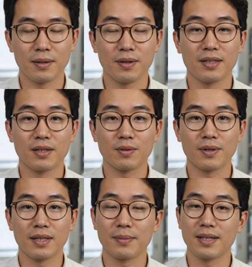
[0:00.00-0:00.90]
in regions
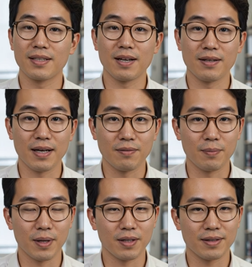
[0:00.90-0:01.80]
with limited sunlight for
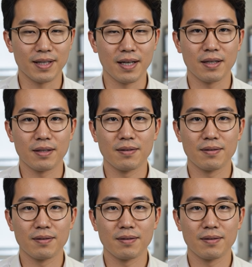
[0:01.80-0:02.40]
much of the year.